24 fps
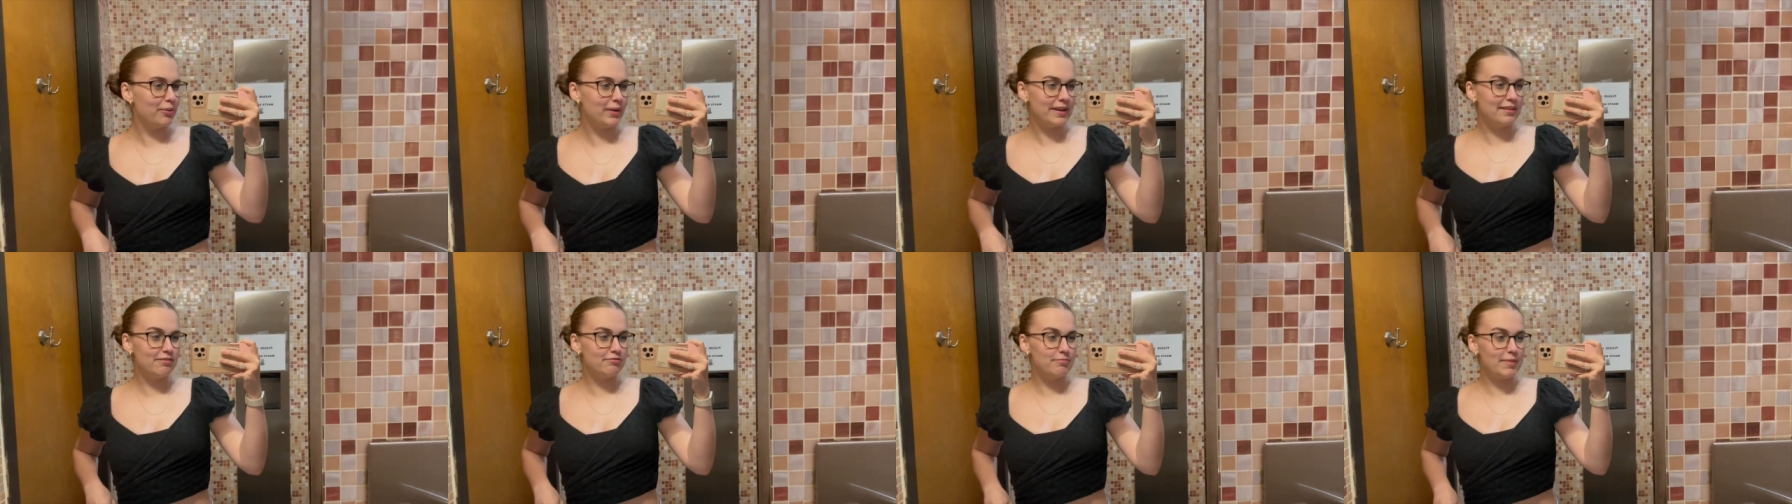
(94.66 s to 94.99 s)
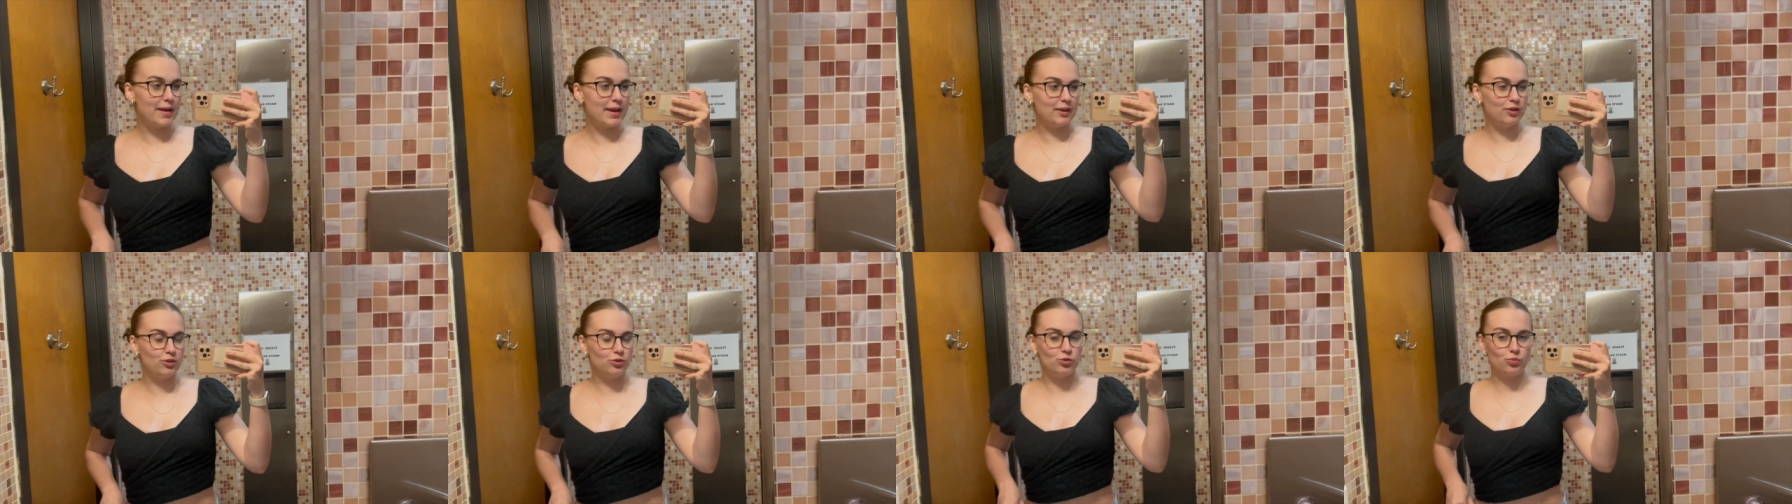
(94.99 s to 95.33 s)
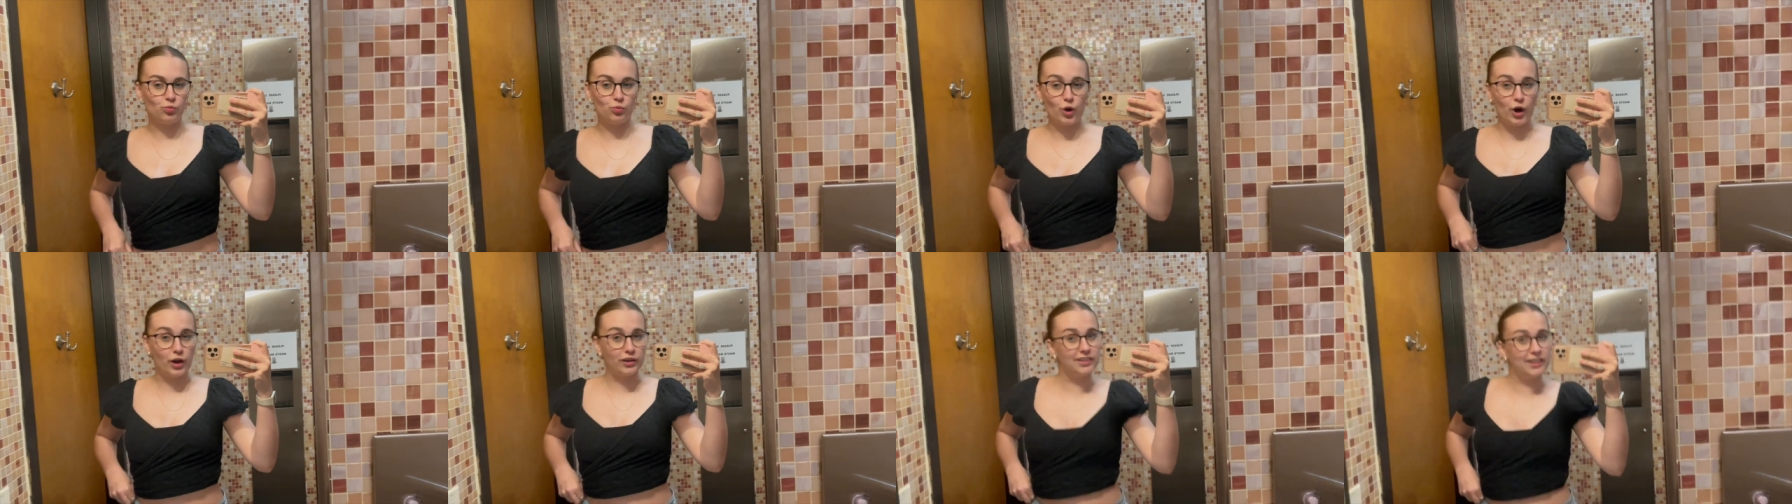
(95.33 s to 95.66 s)
we've been
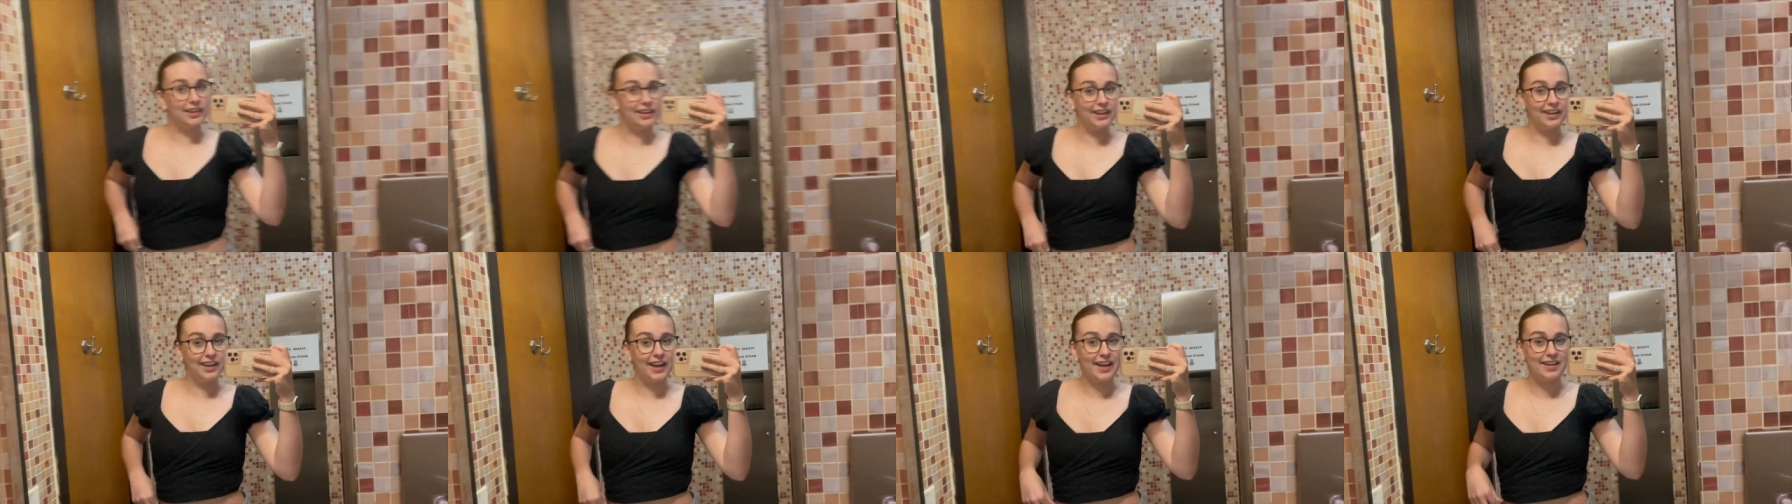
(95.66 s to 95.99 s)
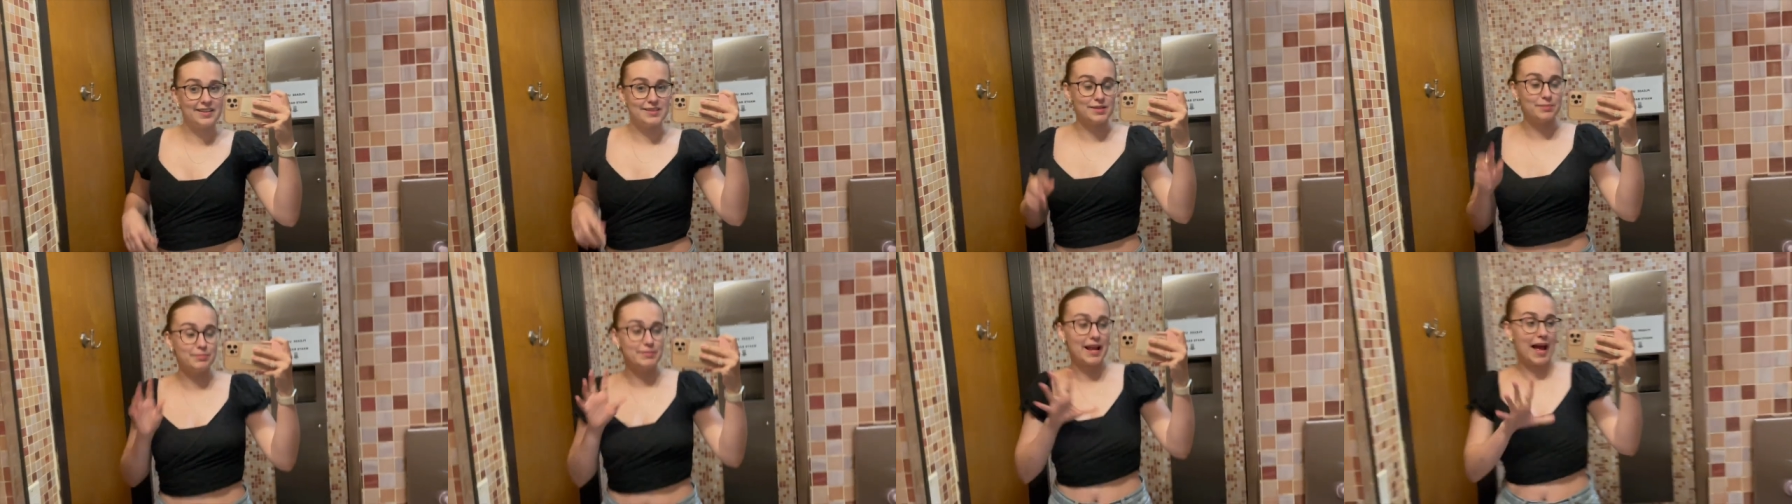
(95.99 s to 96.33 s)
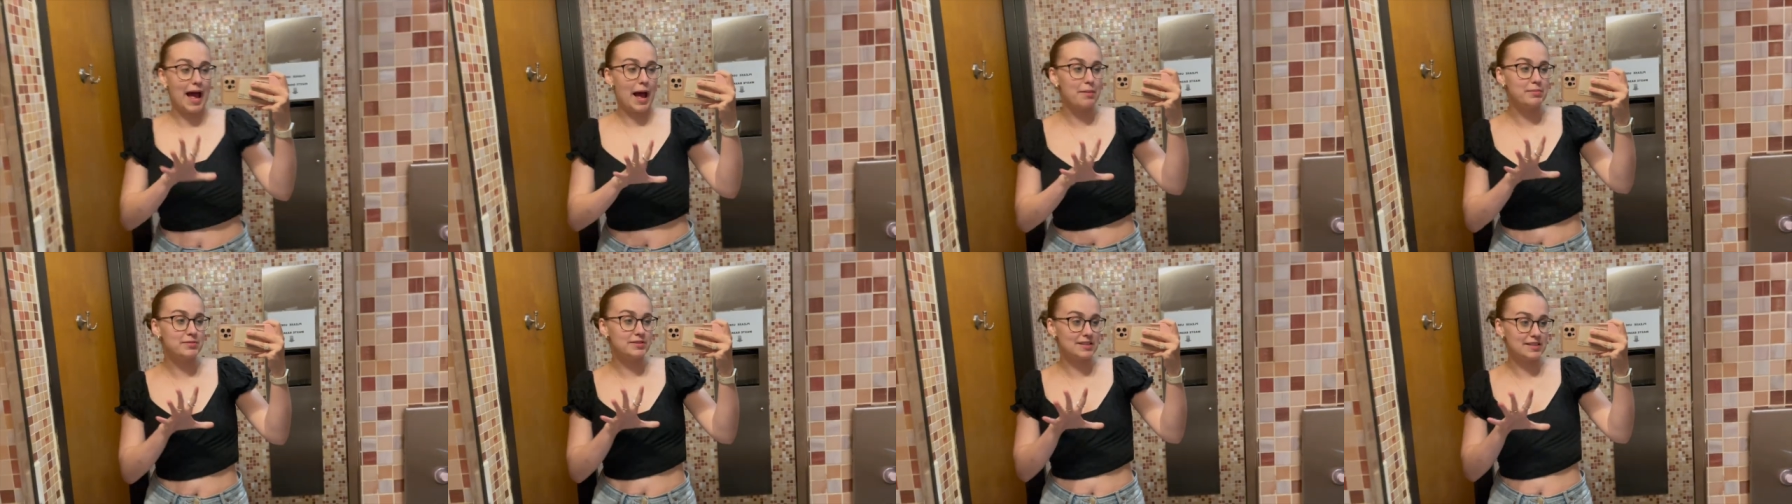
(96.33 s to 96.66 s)
working and some
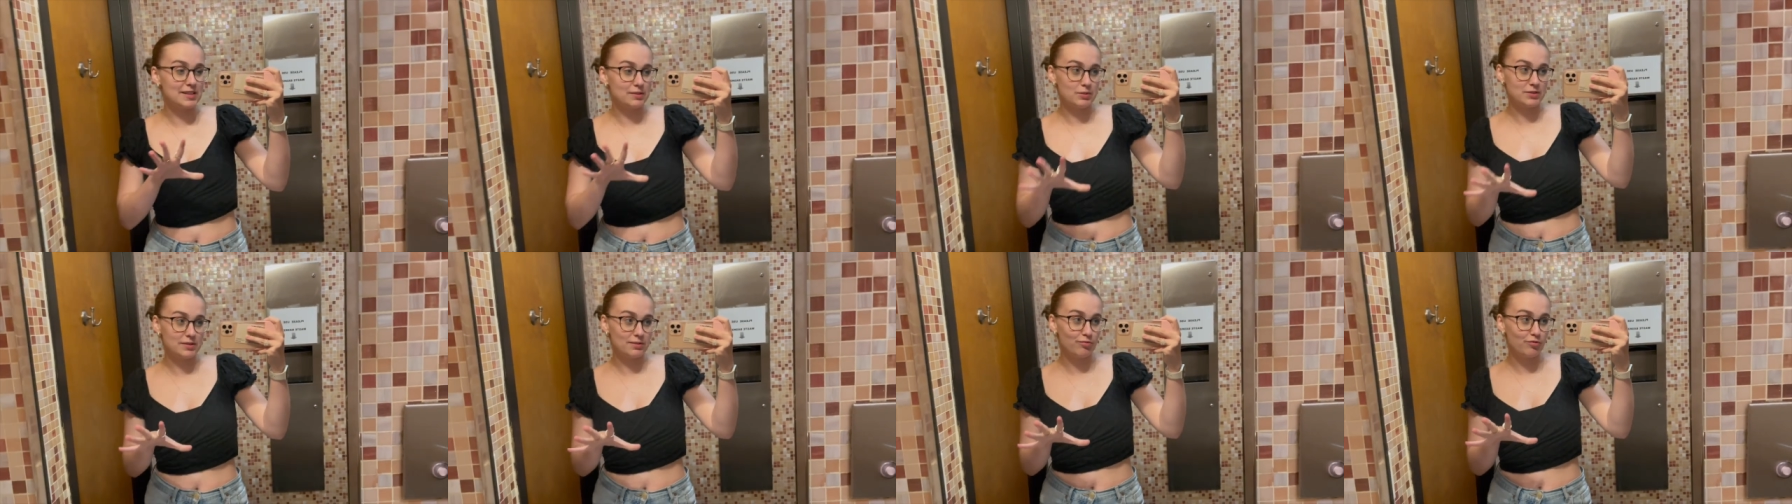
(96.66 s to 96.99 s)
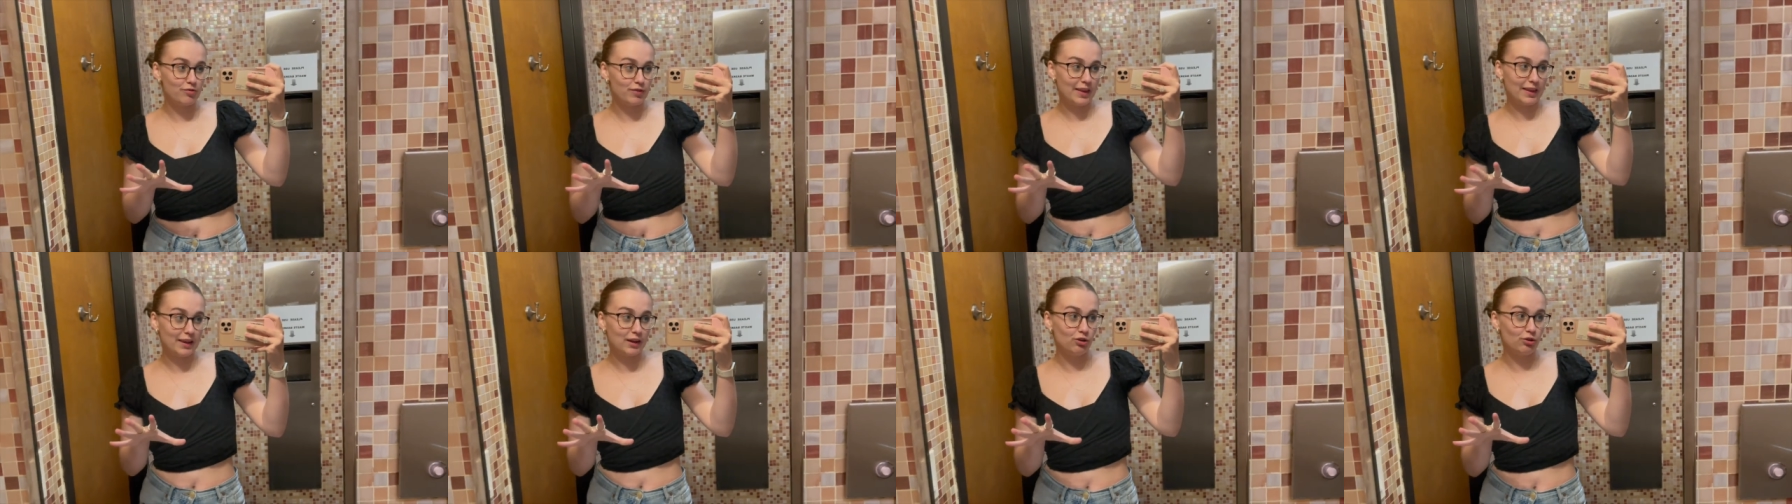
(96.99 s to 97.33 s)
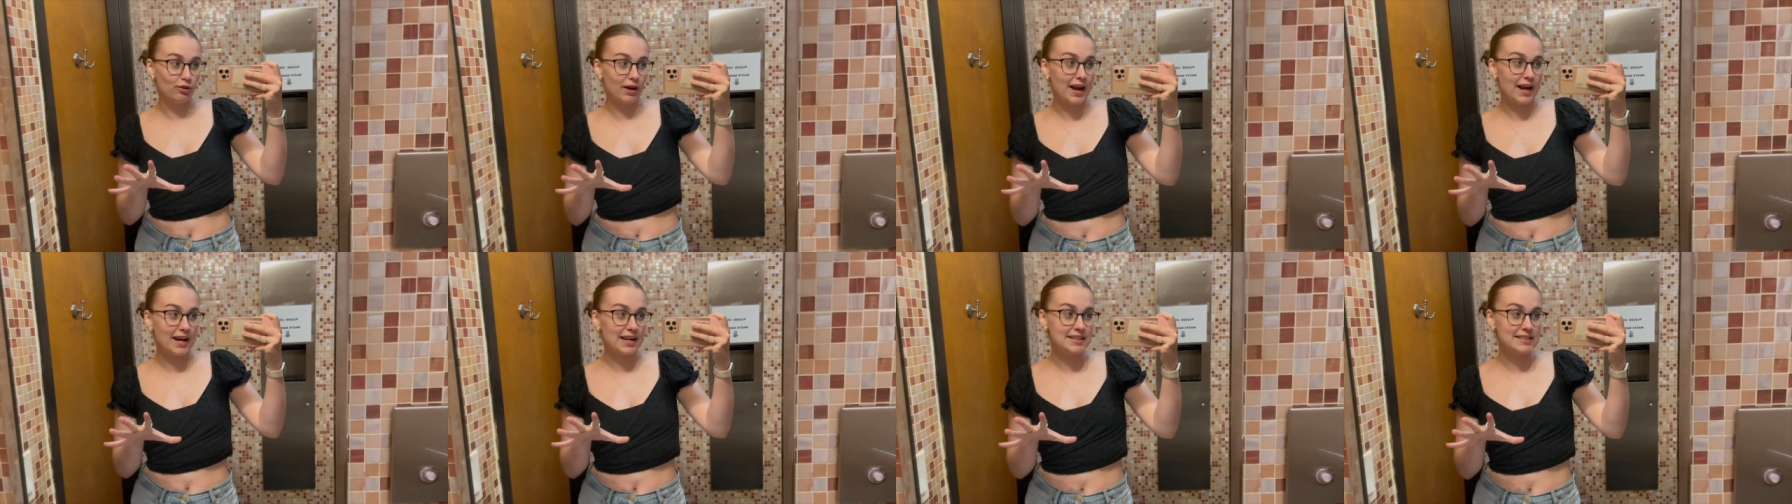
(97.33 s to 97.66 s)
naps because I wasn't feeling
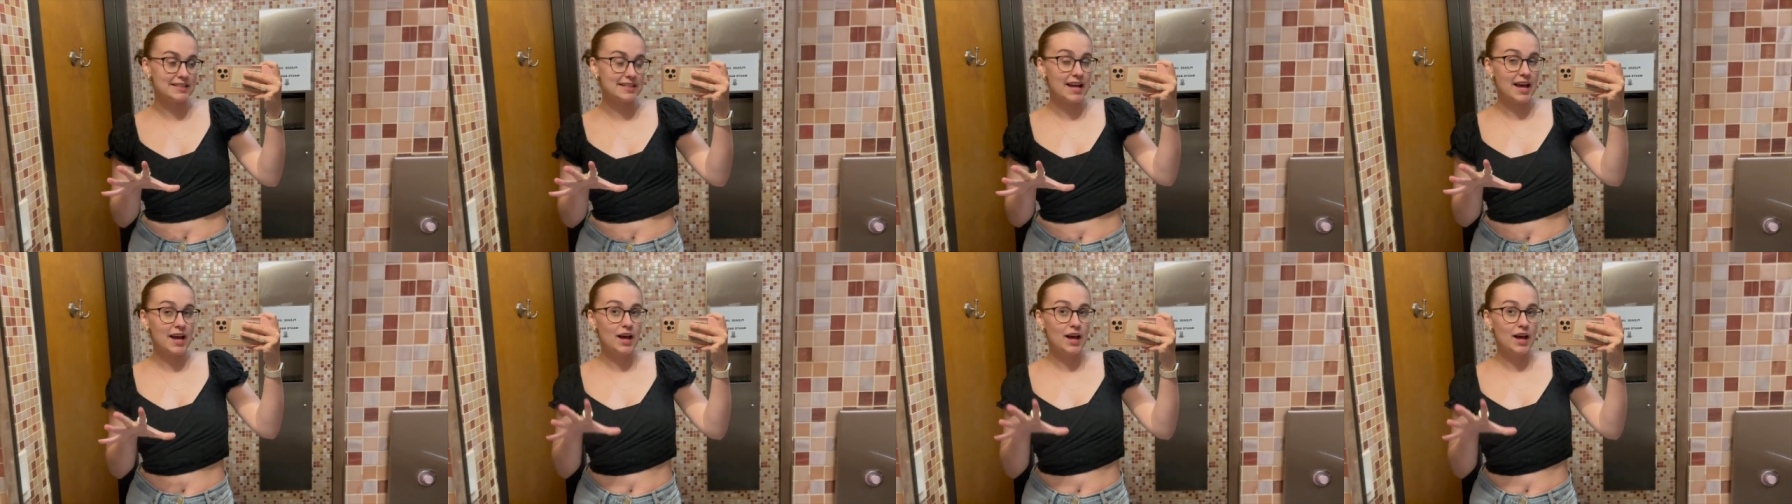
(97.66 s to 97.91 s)
great